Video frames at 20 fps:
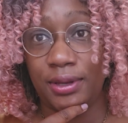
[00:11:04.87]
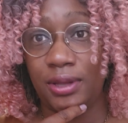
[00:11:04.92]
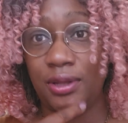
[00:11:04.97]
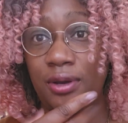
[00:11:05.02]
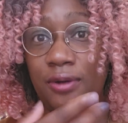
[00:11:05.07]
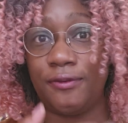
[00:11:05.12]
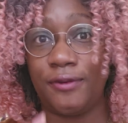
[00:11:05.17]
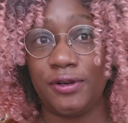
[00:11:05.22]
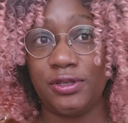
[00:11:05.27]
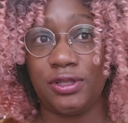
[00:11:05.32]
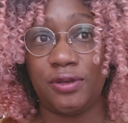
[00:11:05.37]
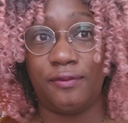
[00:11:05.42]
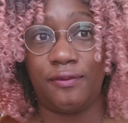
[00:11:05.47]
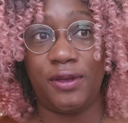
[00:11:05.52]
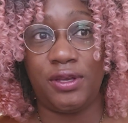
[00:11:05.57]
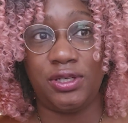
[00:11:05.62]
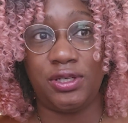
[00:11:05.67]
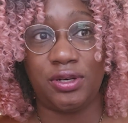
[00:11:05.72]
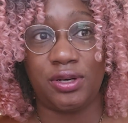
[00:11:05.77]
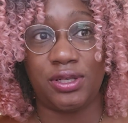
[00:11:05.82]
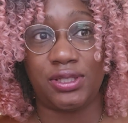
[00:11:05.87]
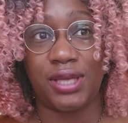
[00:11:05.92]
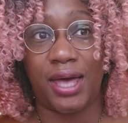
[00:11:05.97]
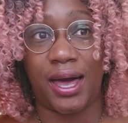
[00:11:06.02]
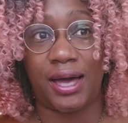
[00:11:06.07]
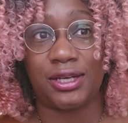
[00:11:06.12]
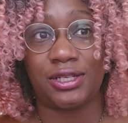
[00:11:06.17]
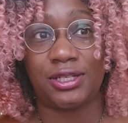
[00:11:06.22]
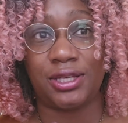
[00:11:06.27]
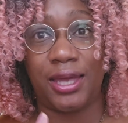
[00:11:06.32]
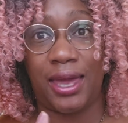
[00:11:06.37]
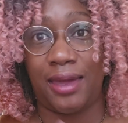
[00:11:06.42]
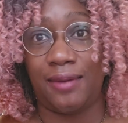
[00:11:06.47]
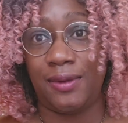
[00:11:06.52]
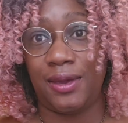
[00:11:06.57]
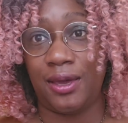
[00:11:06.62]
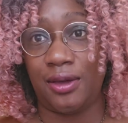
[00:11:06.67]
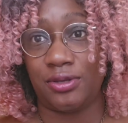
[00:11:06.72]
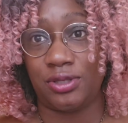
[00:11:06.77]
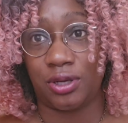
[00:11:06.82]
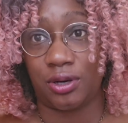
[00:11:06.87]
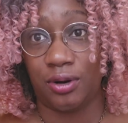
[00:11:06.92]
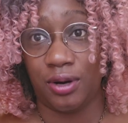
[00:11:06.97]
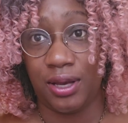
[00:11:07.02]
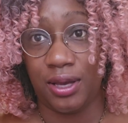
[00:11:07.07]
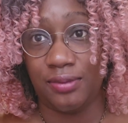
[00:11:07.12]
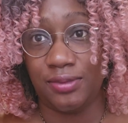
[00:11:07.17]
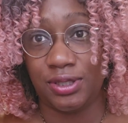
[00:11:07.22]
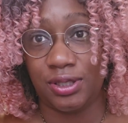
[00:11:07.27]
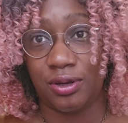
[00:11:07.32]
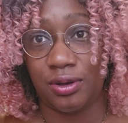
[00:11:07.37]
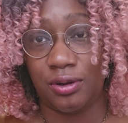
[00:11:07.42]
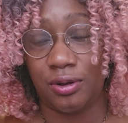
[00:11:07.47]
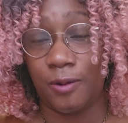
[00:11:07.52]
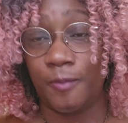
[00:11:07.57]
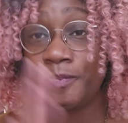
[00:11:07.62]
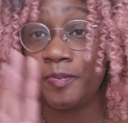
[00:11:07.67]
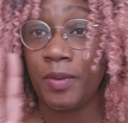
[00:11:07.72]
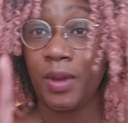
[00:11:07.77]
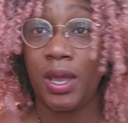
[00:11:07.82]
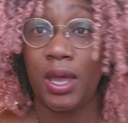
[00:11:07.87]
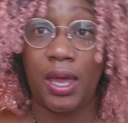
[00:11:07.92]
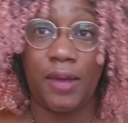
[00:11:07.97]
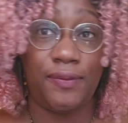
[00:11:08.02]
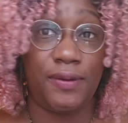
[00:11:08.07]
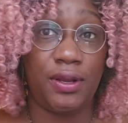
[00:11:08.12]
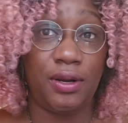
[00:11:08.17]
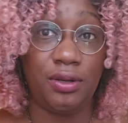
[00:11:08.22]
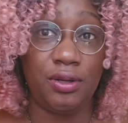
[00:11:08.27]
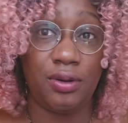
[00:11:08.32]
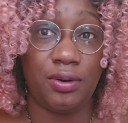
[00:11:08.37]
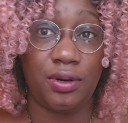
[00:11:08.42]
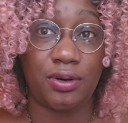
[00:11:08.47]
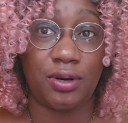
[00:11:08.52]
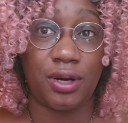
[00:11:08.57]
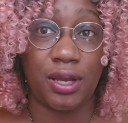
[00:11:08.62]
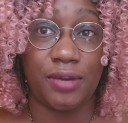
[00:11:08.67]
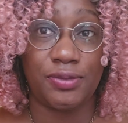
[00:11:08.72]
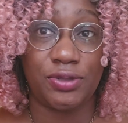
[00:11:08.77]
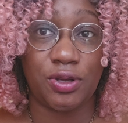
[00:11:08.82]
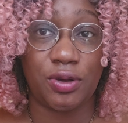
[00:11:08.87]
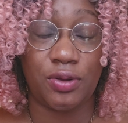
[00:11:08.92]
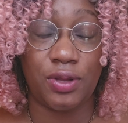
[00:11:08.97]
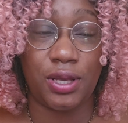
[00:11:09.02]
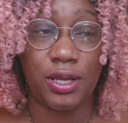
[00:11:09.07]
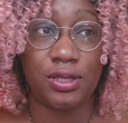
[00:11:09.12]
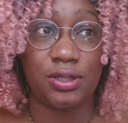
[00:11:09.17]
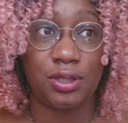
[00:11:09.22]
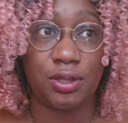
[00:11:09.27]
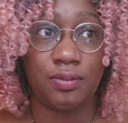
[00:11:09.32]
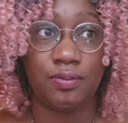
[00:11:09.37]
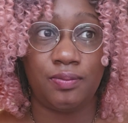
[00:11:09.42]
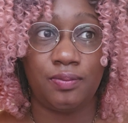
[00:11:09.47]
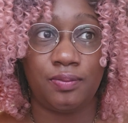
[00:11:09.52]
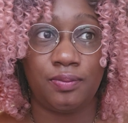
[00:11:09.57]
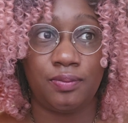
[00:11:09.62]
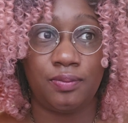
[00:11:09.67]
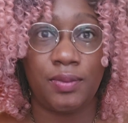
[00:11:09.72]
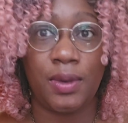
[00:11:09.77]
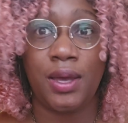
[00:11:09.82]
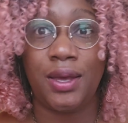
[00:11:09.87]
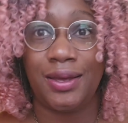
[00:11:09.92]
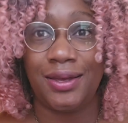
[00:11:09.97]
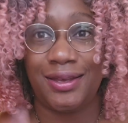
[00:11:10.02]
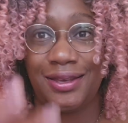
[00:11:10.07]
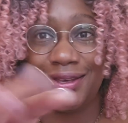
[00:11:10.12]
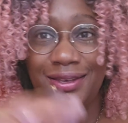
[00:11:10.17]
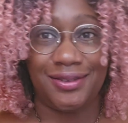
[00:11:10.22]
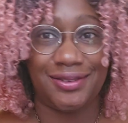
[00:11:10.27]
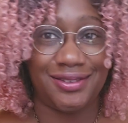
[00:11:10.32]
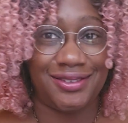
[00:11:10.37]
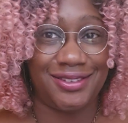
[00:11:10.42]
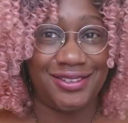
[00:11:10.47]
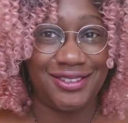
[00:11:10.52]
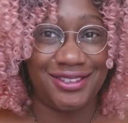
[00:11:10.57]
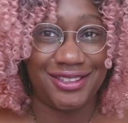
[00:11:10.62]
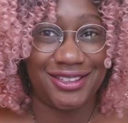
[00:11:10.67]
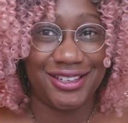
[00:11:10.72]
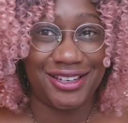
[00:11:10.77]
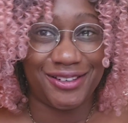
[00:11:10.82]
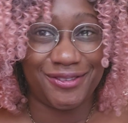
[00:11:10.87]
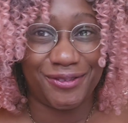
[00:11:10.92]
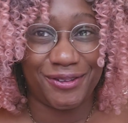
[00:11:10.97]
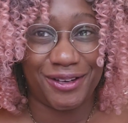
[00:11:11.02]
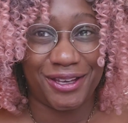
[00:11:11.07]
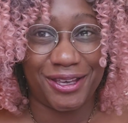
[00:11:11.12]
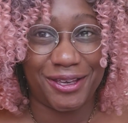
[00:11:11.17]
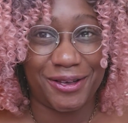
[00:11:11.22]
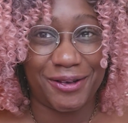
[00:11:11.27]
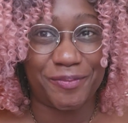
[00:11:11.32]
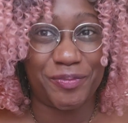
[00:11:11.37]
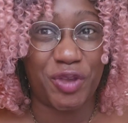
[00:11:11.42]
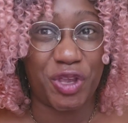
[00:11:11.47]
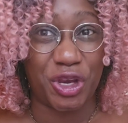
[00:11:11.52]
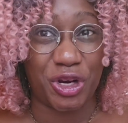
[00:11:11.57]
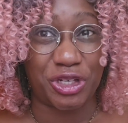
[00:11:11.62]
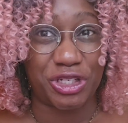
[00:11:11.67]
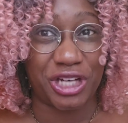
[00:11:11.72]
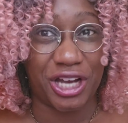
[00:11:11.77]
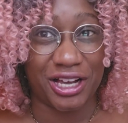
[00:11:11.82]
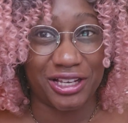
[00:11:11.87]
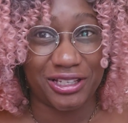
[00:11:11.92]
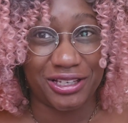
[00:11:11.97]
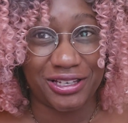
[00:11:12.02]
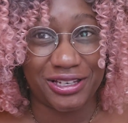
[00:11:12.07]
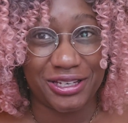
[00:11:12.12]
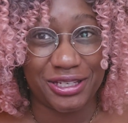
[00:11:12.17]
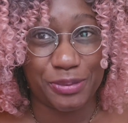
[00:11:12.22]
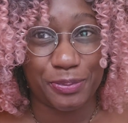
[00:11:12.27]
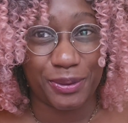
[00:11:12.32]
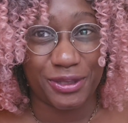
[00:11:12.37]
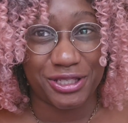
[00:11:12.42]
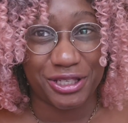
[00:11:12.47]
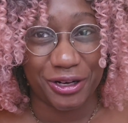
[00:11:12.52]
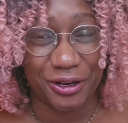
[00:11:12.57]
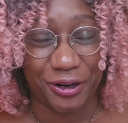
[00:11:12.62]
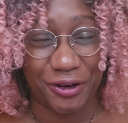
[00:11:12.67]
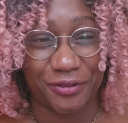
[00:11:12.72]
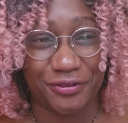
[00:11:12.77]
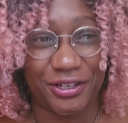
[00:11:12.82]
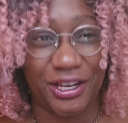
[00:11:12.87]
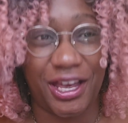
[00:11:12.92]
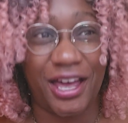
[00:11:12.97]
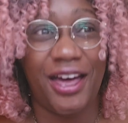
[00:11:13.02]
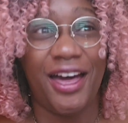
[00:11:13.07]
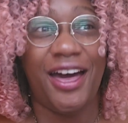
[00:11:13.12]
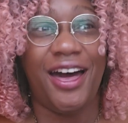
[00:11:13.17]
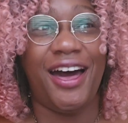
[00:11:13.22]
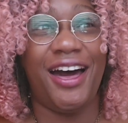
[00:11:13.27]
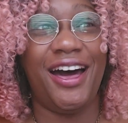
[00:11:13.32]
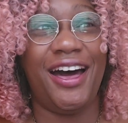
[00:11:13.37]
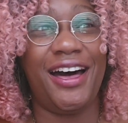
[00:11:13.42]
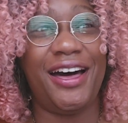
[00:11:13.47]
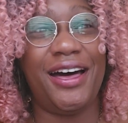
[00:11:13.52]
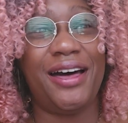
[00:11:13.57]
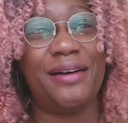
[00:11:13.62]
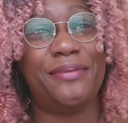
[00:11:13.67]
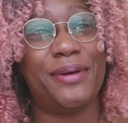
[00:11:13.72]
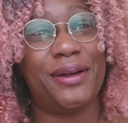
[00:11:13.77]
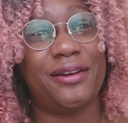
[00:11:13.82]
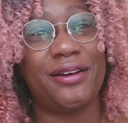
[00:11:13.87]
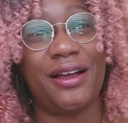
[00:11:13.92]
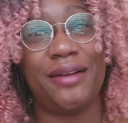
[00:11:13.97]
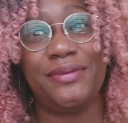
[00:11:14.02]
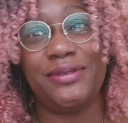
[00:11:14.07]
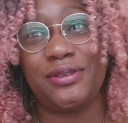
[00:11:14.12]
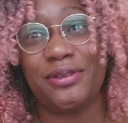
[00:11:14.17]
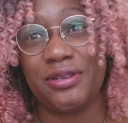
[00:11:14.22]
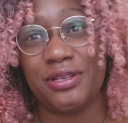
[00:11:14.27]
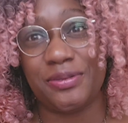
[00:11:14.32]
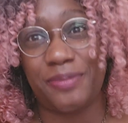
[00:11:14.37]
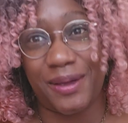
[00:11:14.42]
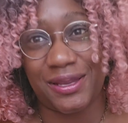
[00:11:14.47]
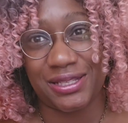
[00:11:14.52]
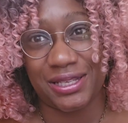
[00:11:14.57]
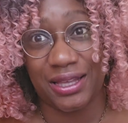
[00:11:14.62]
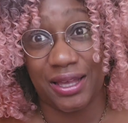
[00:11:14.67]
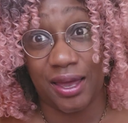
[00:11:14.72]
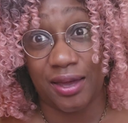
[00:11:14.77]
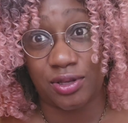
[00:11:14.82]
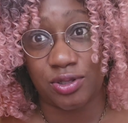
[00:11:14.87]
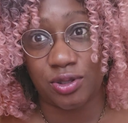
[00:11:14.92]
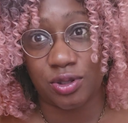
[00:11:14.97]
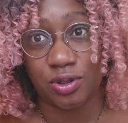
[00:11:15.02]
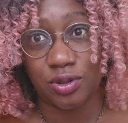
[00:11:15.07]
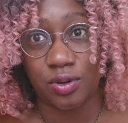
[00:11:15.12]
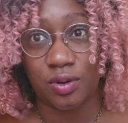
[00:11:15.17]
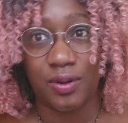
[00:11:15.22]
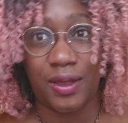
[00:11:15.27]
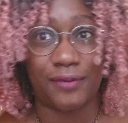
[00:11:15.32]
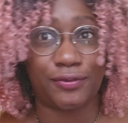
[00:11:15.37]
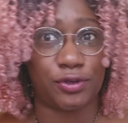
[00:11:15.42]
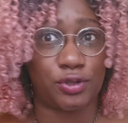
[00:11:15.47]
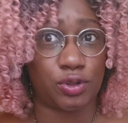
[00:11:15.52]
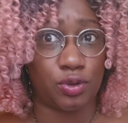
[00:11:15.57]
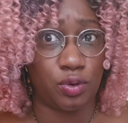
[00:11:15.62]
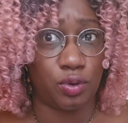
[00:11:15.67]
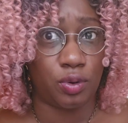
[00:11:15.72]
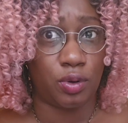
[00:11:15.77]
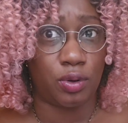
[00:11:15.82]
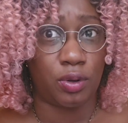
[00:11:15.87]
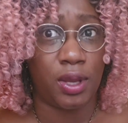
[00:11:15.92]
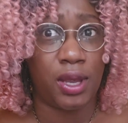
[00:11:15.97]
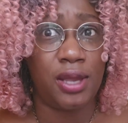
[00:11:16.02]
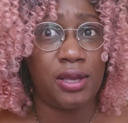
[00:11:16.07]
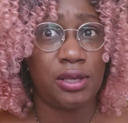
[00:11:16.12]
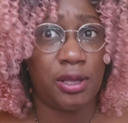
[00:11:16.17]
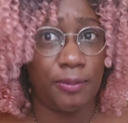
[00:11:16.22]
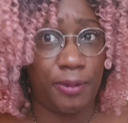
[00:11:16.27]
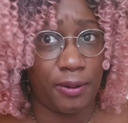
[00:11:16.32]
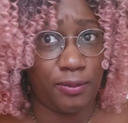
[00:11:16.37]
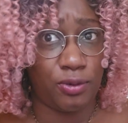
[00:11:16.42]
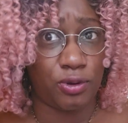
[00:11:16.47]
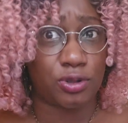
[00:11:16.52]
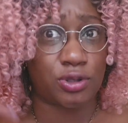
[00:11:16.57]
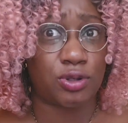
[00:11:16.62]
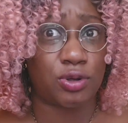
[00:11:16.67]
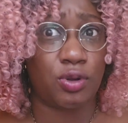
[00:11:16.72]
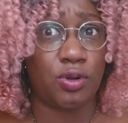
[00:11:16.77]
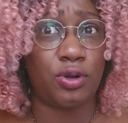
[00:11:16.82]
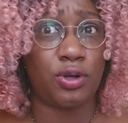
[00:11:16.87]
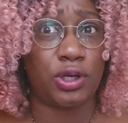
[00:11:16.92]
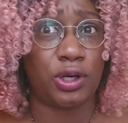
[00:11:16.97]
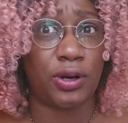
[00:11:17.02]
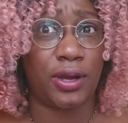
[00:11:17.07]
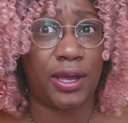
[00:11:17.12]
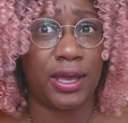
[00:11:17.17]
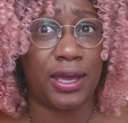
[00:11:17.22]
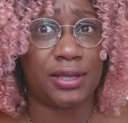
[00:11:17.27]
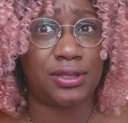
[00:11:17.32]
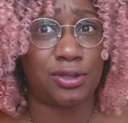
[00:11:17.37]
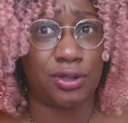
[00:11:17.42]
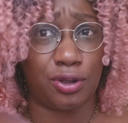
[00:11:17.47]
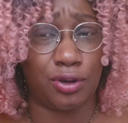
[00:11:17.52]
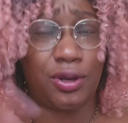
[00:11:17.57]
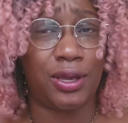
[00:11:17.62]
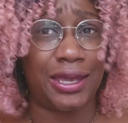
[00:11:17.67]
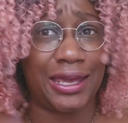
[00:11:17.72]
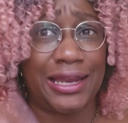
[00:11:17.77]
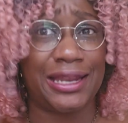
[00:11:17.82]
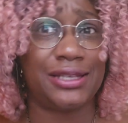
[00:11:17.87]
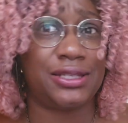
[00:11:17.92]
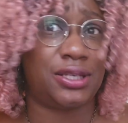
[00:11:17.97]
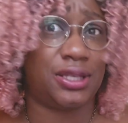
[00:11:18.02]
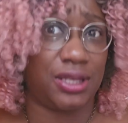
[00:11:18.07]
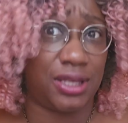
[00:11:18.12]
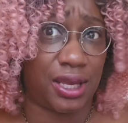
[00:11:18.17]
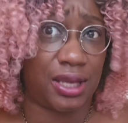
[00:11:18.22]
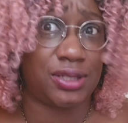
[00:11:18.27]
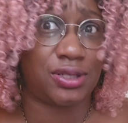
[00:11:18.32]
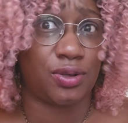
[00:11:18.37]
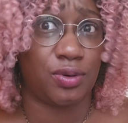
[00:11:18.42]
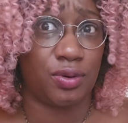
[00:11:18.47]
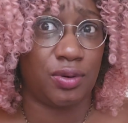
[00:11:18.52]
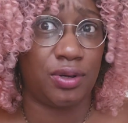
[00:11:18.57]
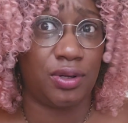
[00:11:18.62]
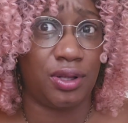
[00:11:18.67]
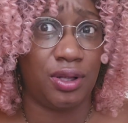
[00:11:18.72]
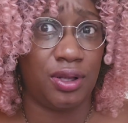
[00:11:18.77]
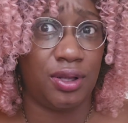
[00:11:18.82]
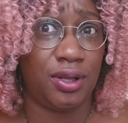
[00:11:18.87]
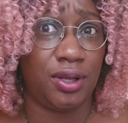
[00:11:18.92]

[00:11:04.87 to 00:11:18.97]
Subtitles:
And their first adventure is actually Amy goes to cram school. If you don't know what cram school is, good for you. Your childhood is preserved. But cram school is basically extra school after school to put more school in your head so that you can get into the next school.